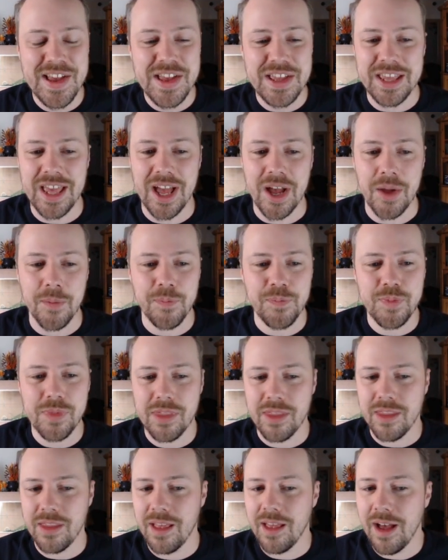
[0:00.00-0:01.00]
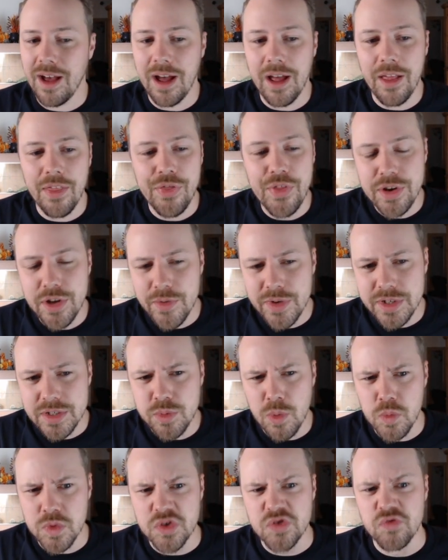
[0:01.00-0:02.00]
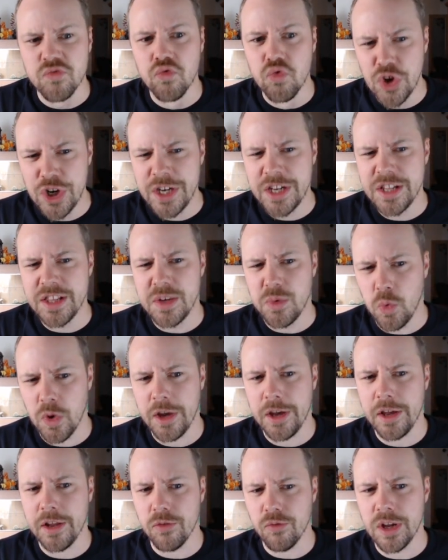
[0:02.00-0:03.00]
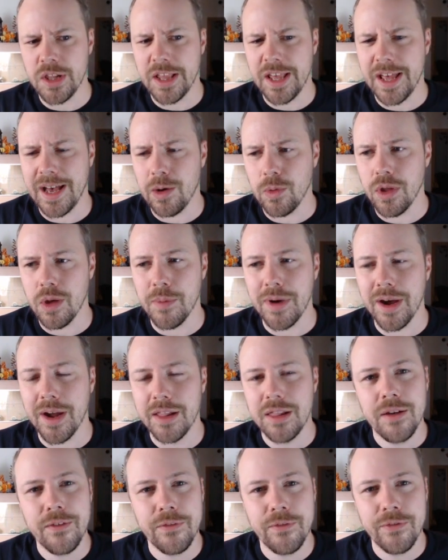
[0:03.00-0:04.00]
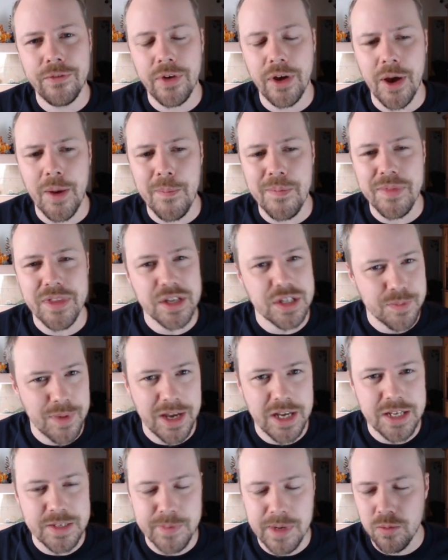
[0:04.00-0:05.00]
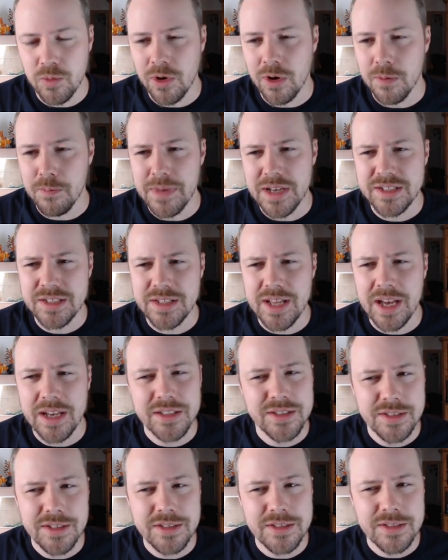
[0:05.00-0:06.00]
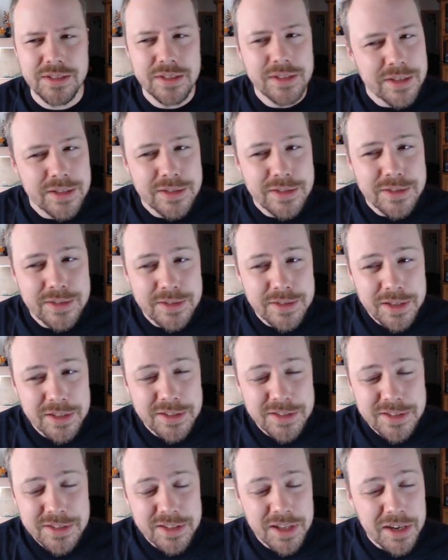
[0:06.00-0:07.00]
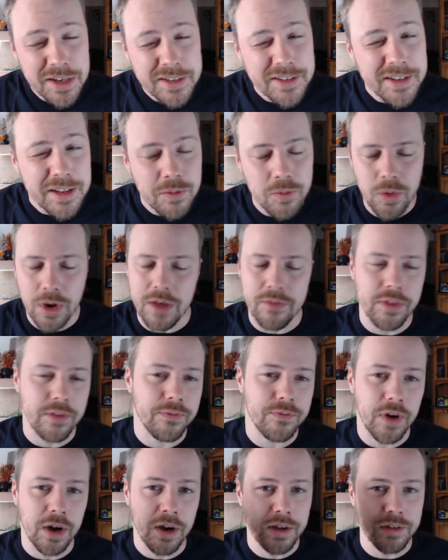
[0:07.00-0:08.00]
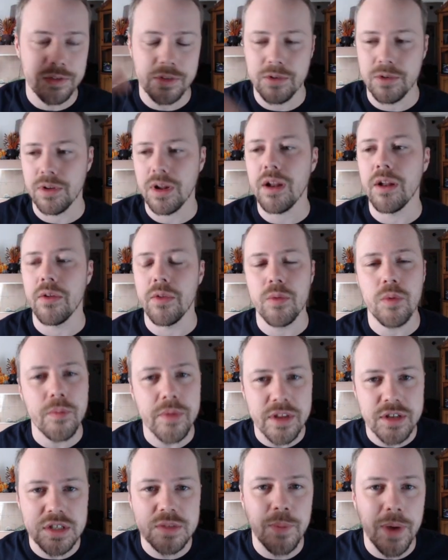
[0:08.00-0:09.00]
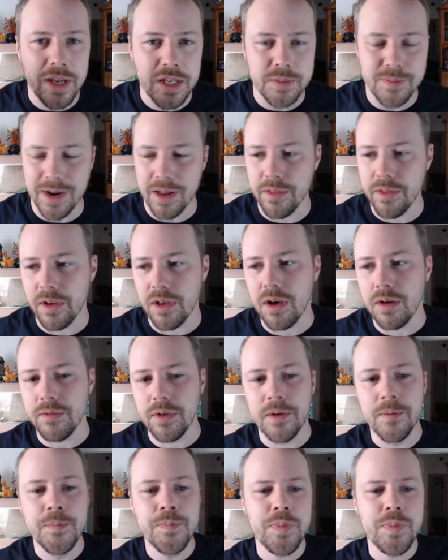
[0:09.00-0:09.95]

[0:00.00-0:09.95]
Yeah. The newest one was really weird and really out there, but I love um, the Spaceman one. Mestastis Kaskine? Whatever the fuck it's called. I don't know. The one with the Spaceman on the cover.